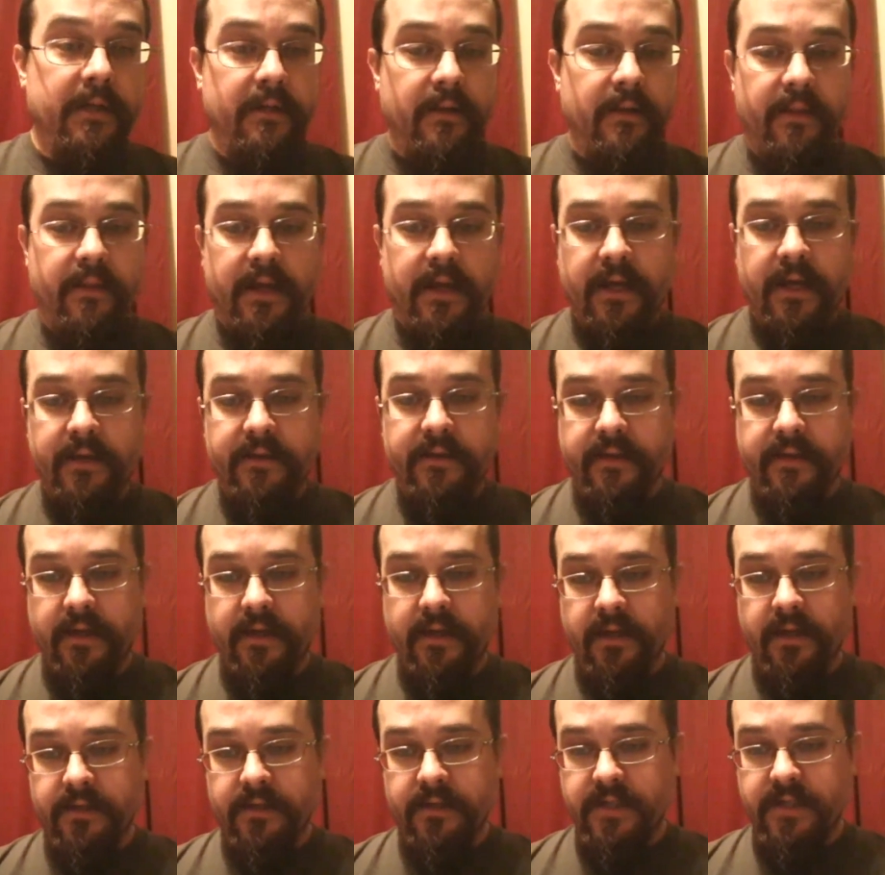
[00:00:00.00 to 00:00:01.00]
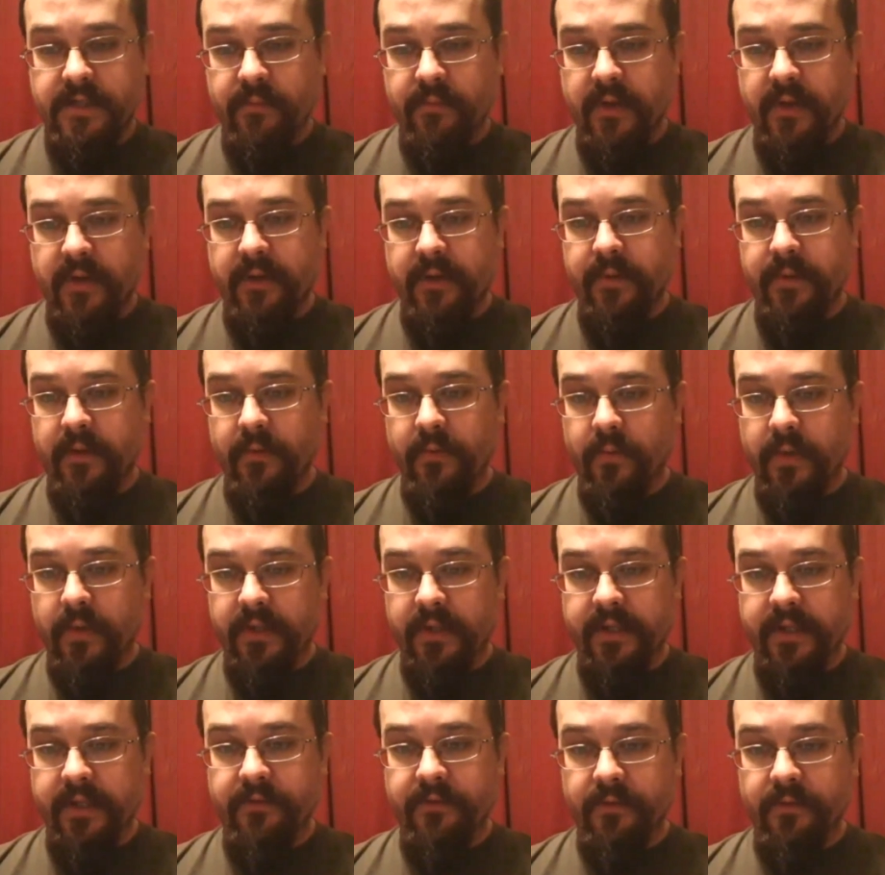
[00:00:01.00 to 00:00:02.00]
that she may be
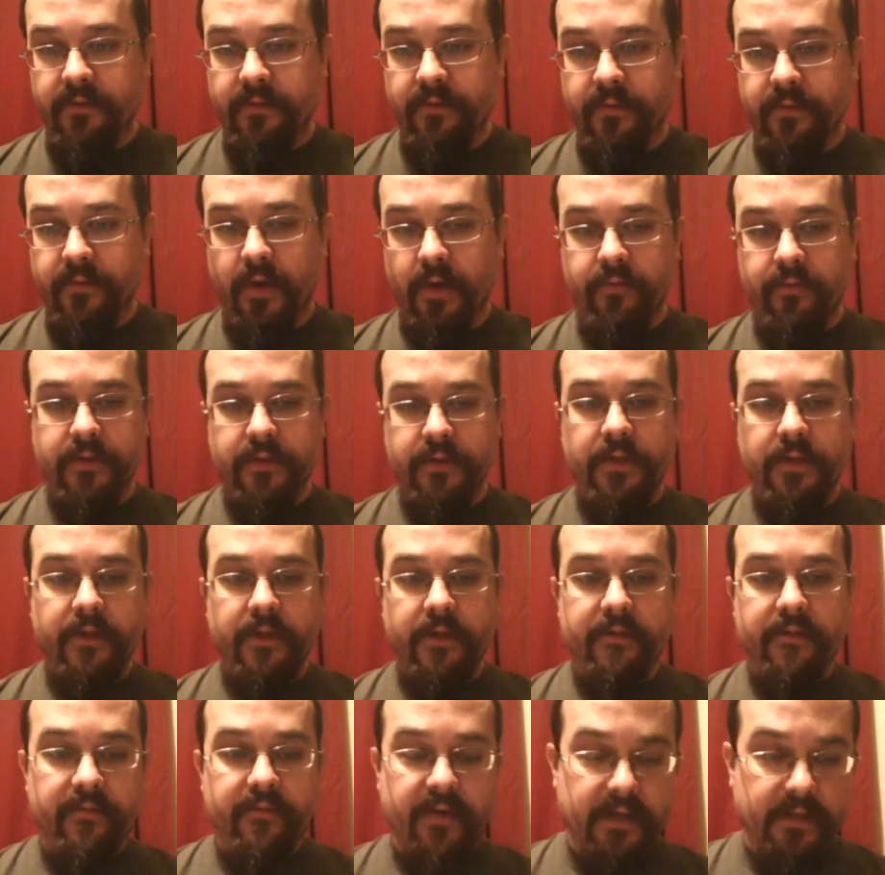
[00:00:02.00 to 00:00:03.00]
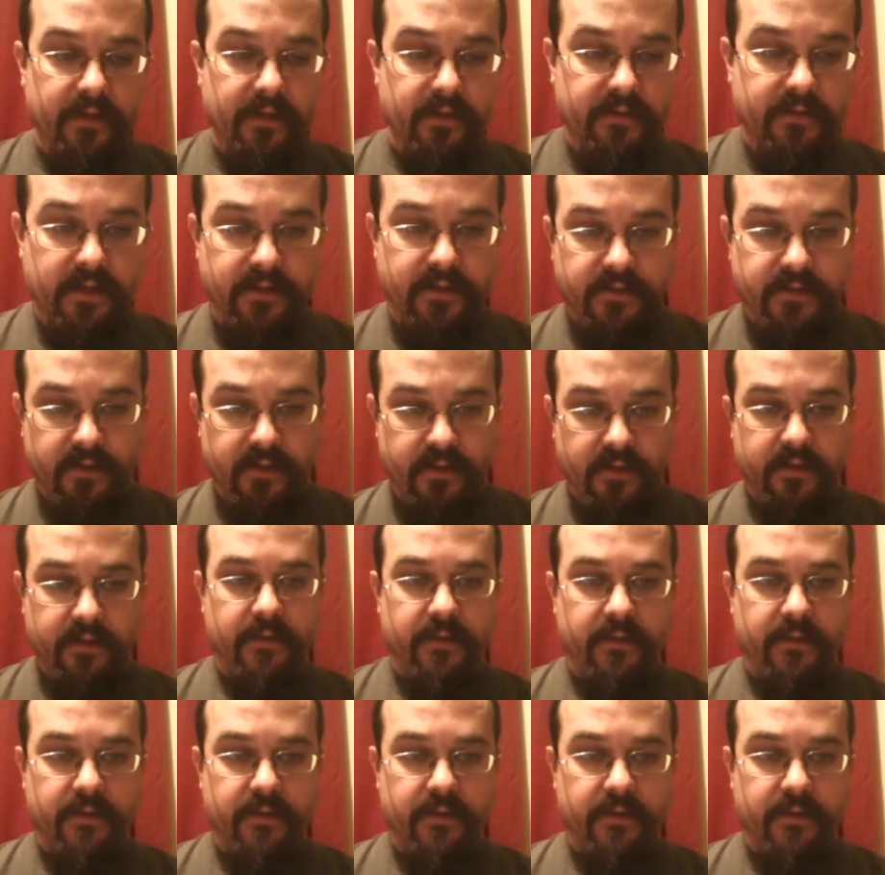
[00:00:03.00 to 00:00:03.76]
willing to overlook the fact that they took